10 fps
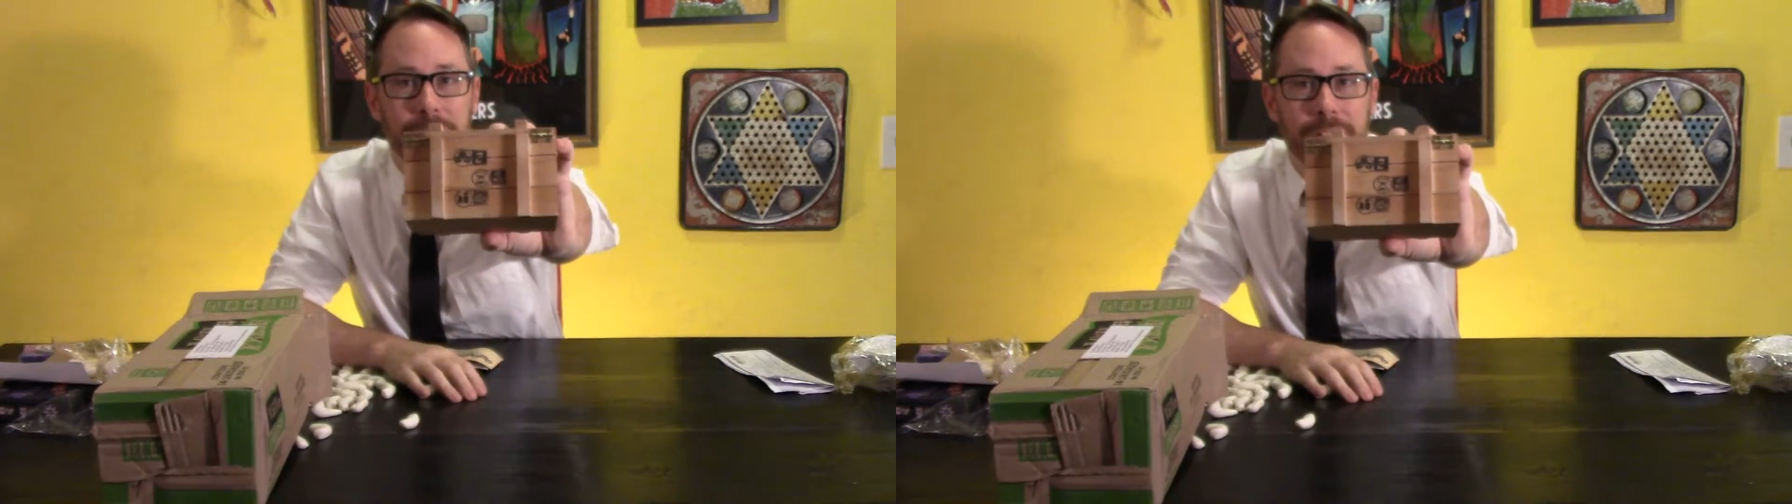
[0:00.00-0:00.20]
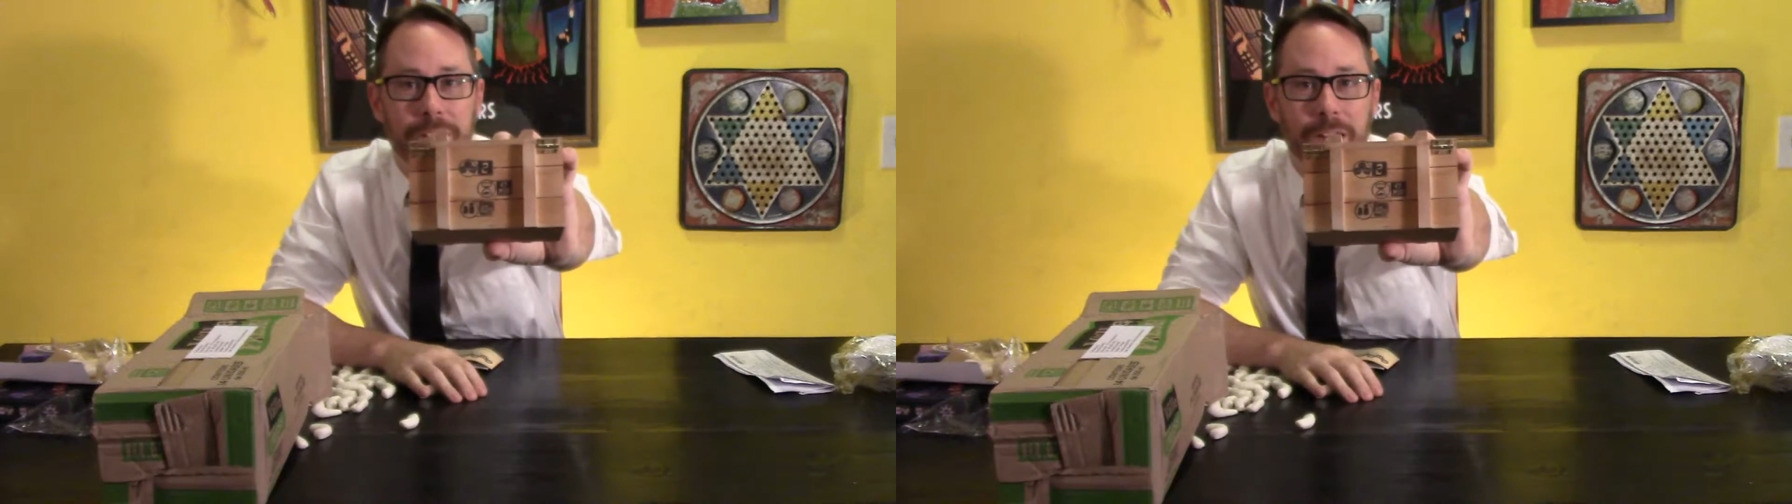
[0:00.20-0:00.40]

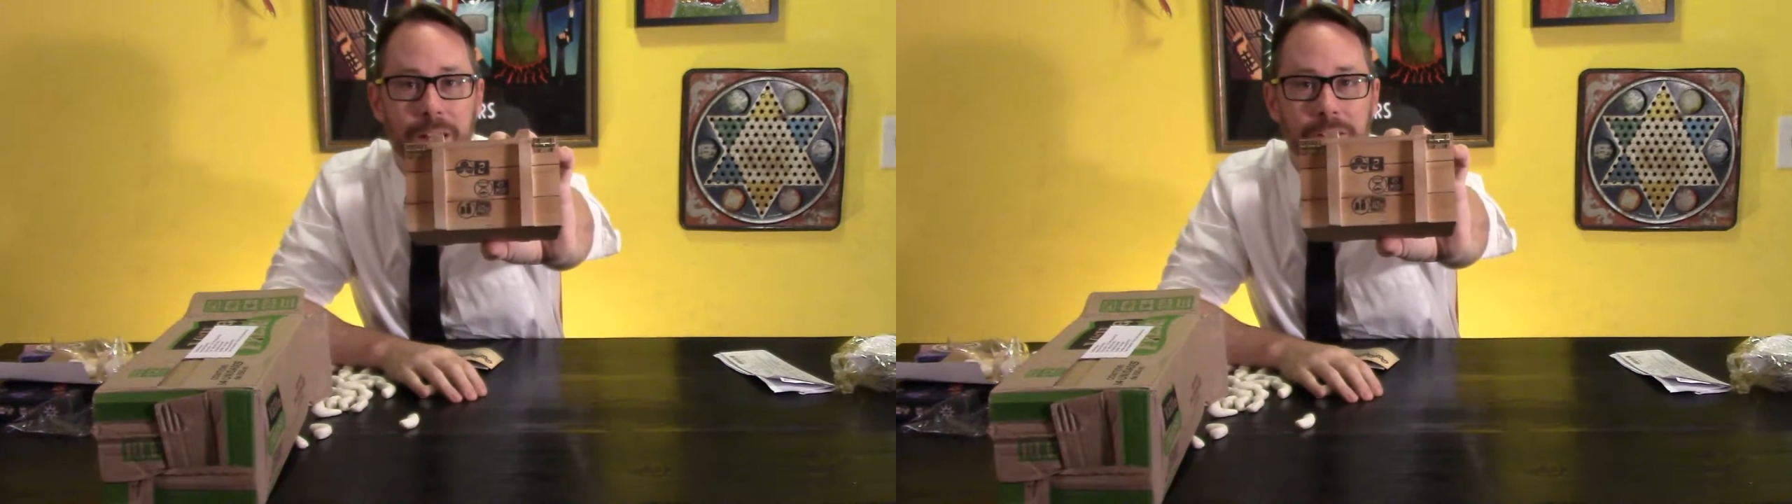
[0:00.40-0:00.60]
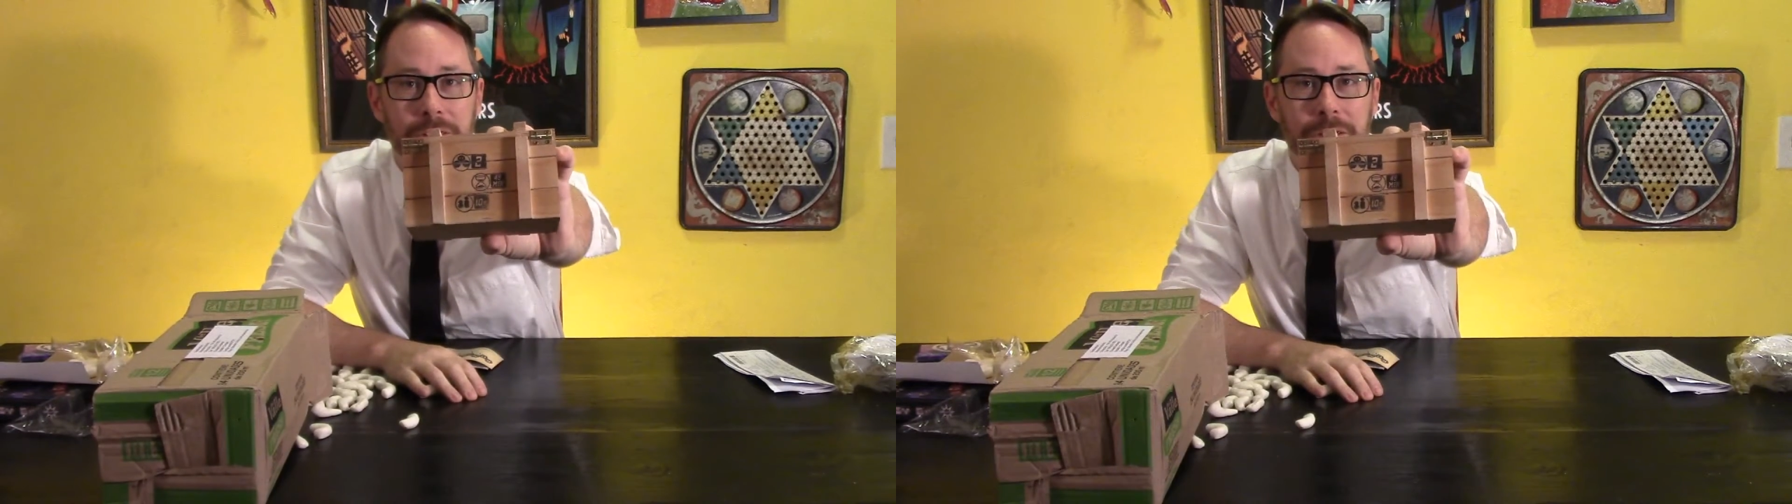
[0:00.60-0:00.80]
is
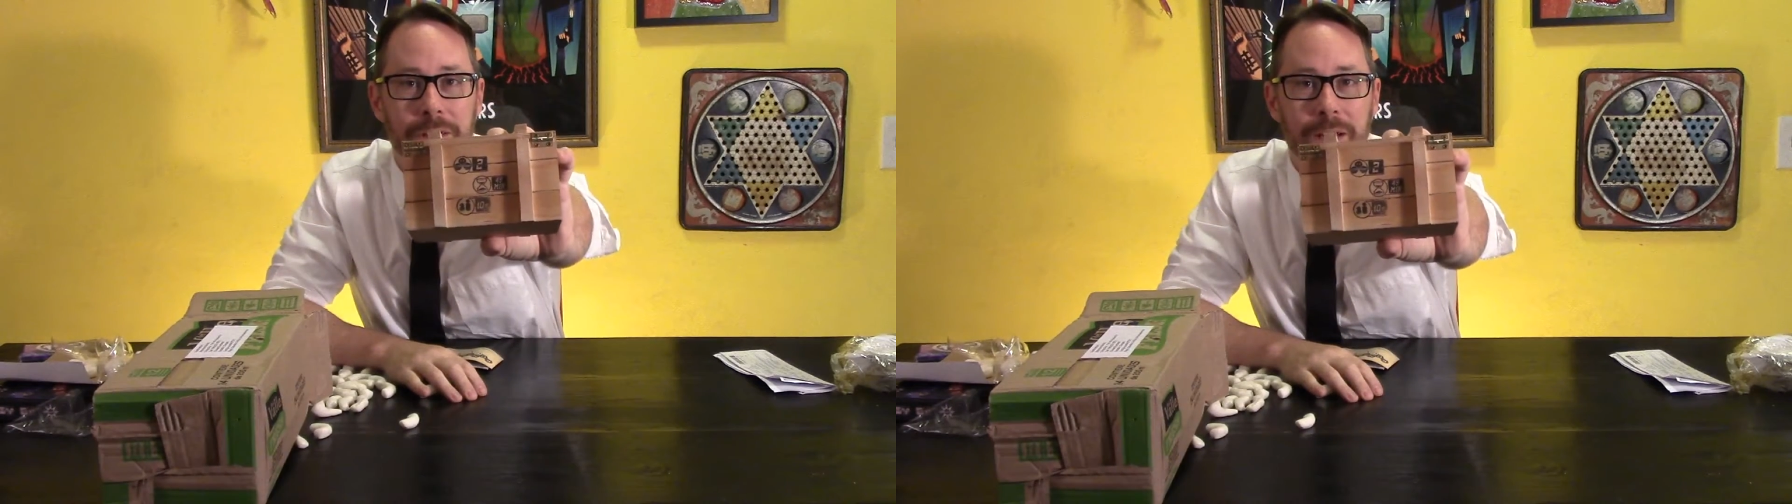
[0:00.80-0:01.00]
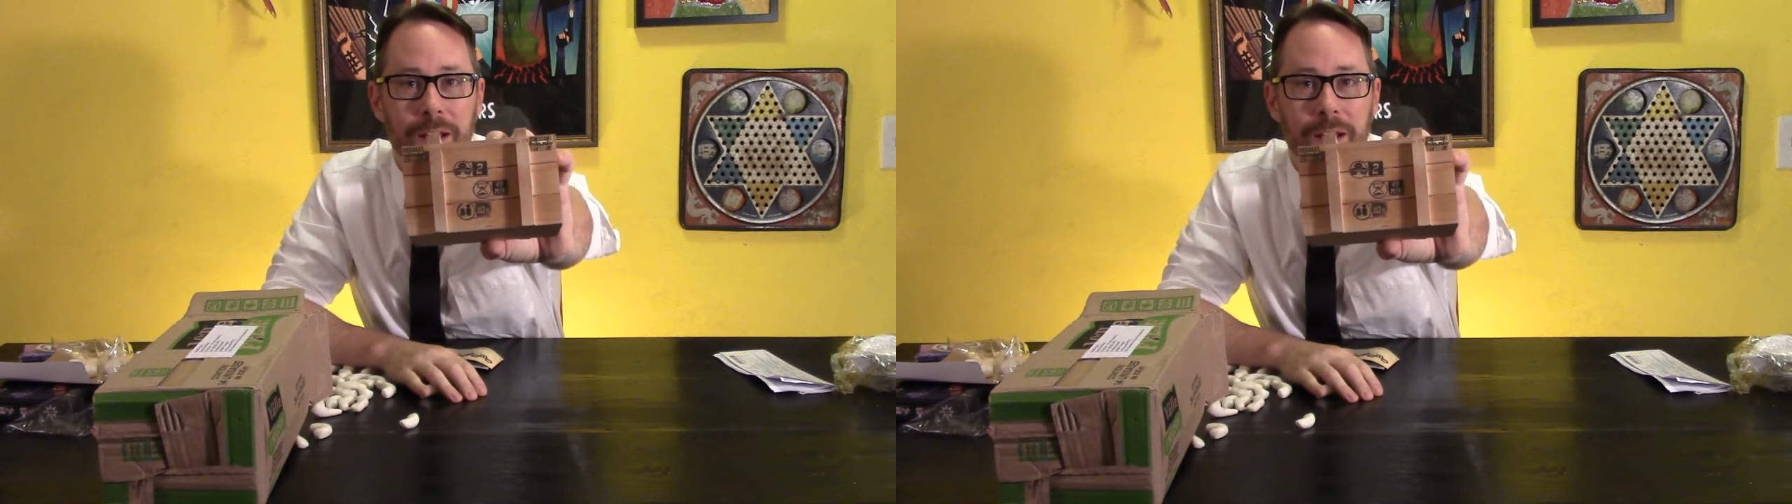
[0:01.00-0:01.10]
just